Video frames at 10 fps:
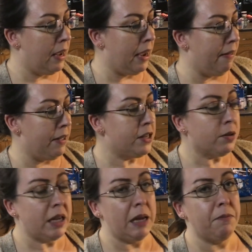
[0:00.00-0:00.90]
And these will
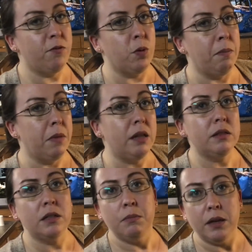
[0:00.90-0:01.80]
keep for months
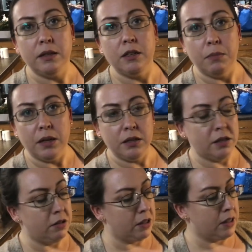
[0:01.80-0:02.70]
and months and months,
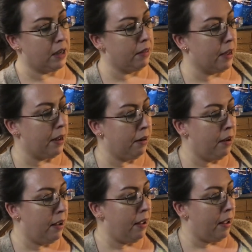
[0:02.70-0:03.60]
just like that.
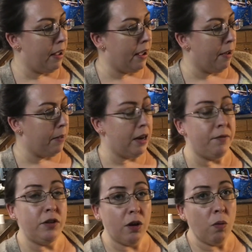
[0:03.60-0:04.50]
And if you
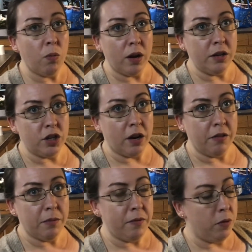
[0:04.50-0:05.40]
don't want to jar
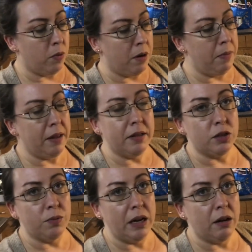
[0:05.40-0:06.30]
them, if you want to make this
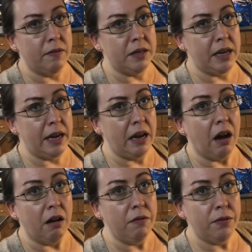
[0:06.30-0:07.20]
right on the day
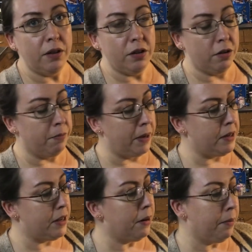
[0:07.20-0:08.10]
of your big
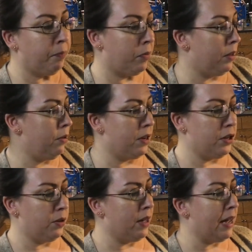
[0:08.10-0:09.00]
dinner, you can
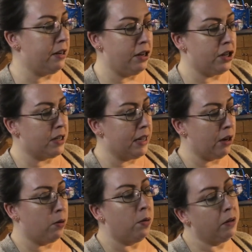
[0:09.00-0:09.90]
do that, and you just let it
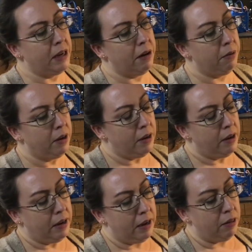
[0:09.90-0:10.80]
cool down
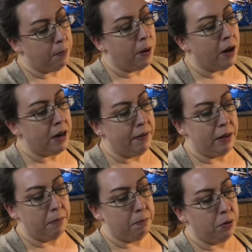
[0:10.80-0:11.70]
in the pot and
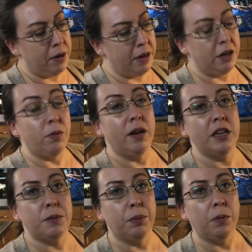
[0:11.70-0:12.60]
then put it into a
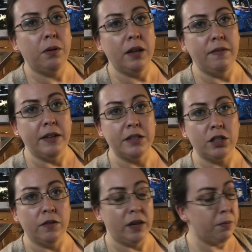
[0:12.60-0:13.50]
nice bowl and then
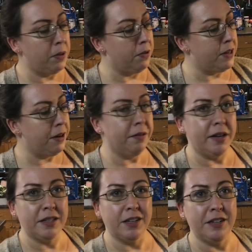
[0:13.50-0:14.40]
serve it up with your dinner, and
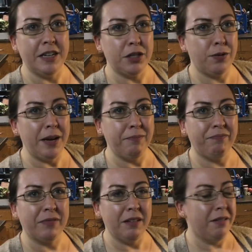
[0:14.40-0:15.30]
it's going to taste great.
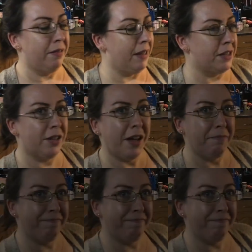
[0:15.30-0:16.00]
Thanks a lot.